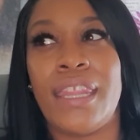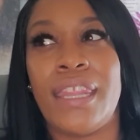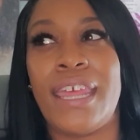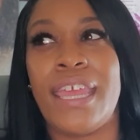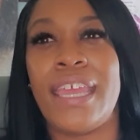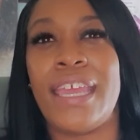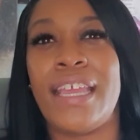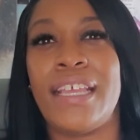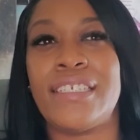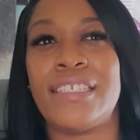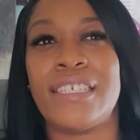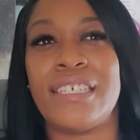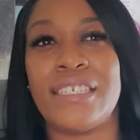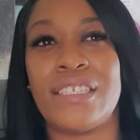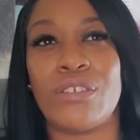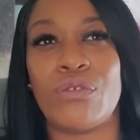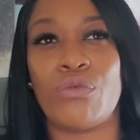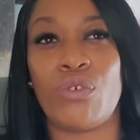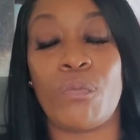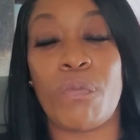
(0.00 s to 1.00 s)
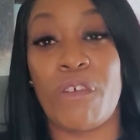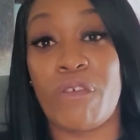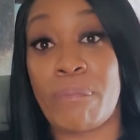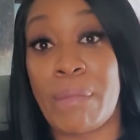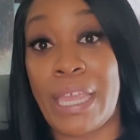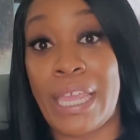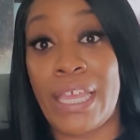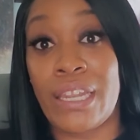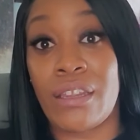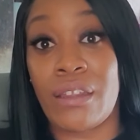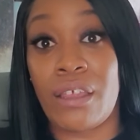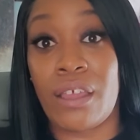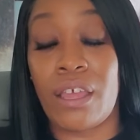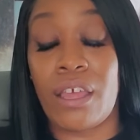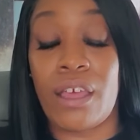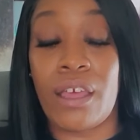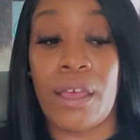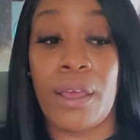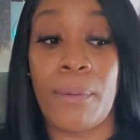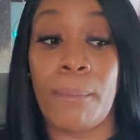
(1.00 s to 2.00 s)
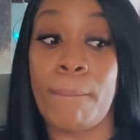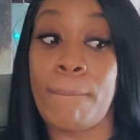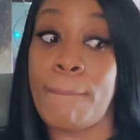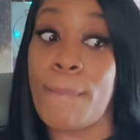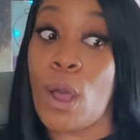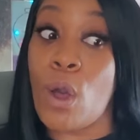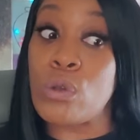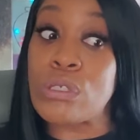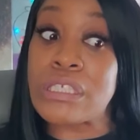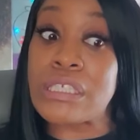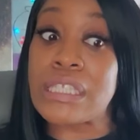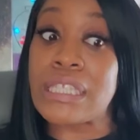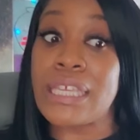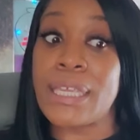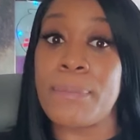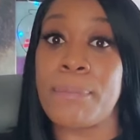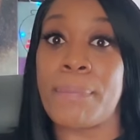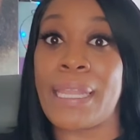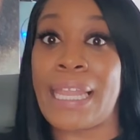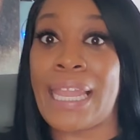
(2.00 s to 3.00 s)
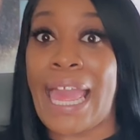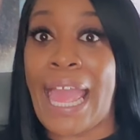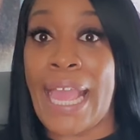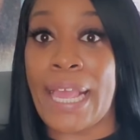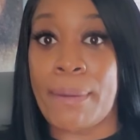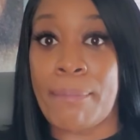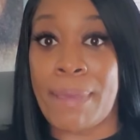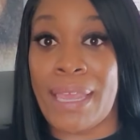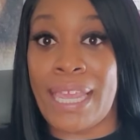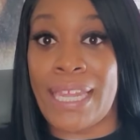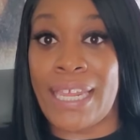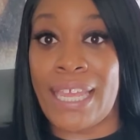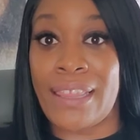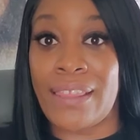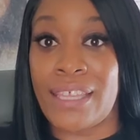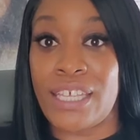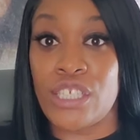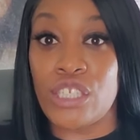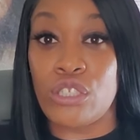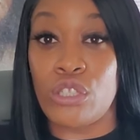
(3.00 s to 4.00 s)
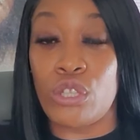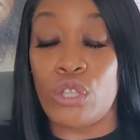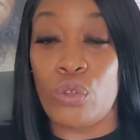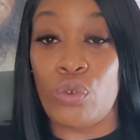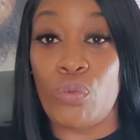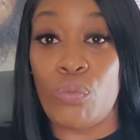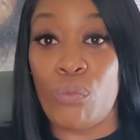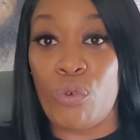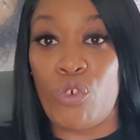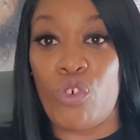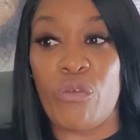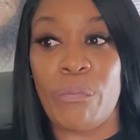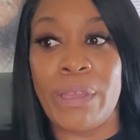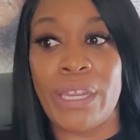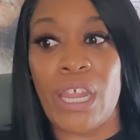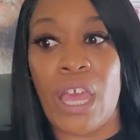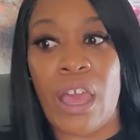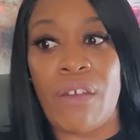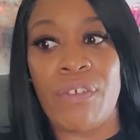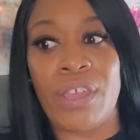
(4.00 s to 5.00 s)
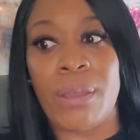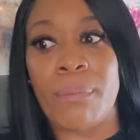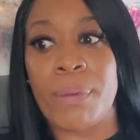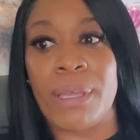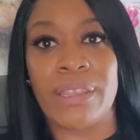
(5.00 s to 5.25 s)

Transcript: there is this group of men, uh, mostly black men, in this new movement of it.